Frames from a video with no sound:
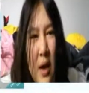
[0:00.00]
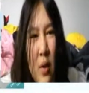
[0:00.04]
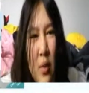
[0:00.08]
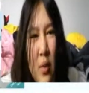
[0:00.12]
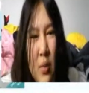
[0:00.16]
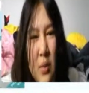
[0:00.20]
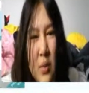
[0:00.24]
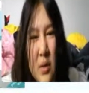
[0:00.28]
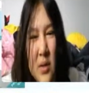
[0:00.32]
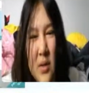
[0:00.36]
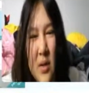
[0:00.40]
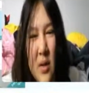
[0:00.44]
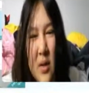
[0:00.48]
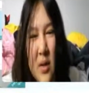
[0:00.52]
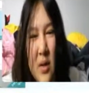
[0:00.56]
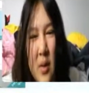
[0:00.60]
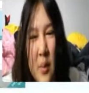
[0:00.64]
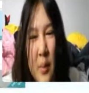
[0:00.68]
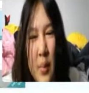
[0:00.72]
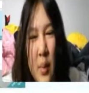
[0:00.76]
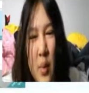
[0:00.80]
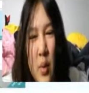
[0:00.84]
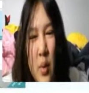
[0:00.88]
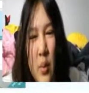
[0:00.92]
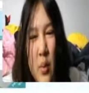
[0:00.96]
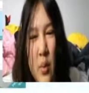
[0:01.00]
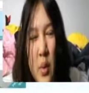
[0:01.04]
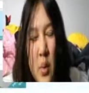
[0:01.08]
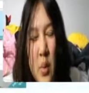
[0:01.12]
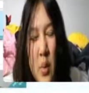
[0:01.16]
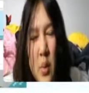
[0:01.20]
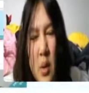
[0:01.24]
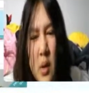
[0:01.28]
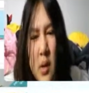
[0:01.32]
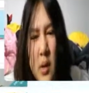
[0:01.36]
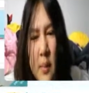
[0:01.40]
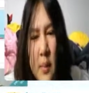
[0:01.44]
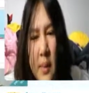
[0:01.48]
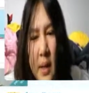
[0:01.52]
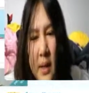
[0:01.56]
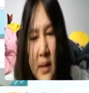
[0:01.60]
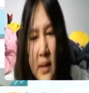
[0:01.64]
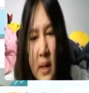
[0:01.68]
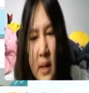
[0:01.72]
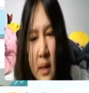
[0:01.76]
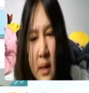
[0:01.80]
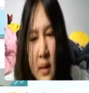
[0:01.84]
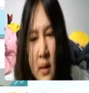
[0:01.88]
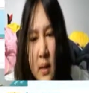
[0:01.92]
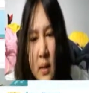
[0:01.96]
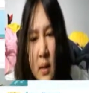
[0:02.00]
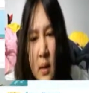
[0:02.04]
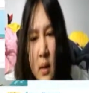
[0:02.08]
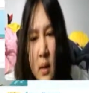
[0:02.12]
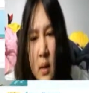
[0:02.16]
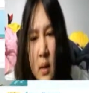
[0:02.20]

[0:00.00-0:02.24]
owl is like a boom boom like a pancake.